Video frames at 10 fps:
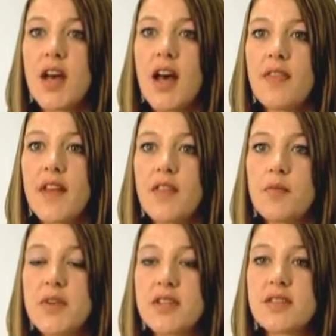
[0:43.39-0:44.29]
and then the
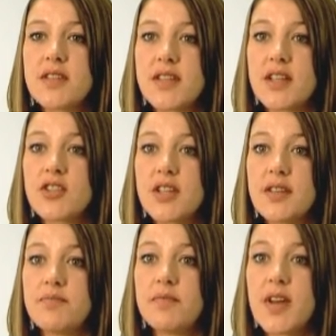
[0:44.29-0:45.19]
business is
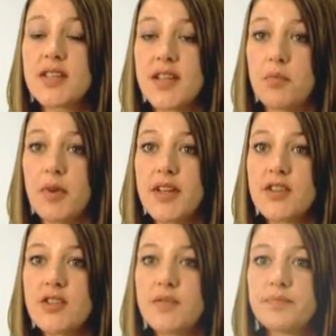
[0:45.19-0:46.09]
actually
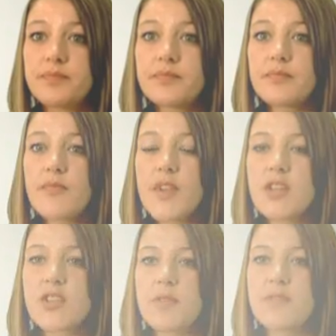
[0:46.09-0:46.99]
established.
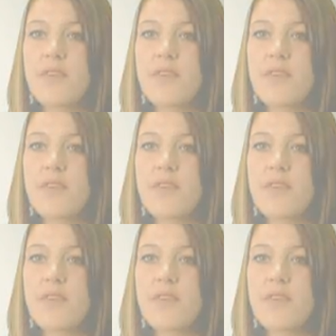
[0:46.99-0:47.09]
So it's